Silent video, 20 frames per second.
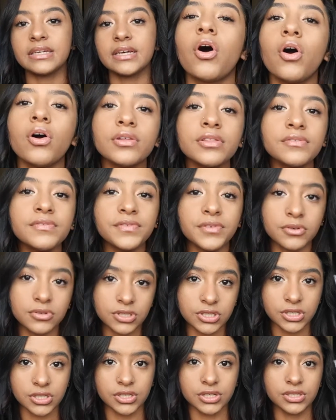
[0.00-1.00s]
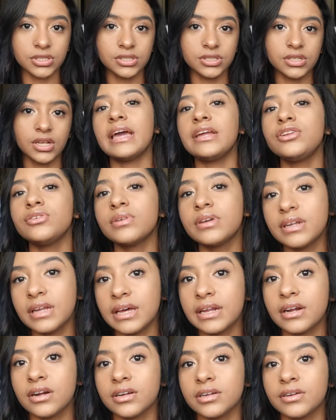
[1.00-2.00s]
all the filters and you can
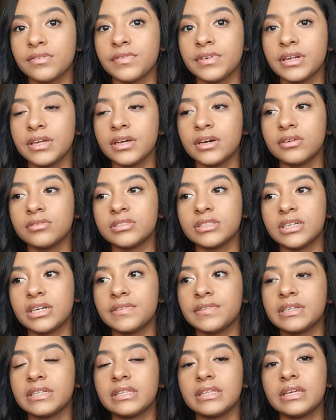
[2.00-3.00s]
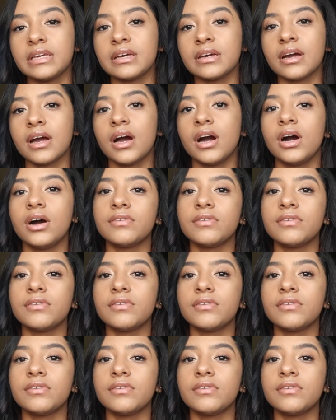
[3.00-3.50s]
edit on your videos and everything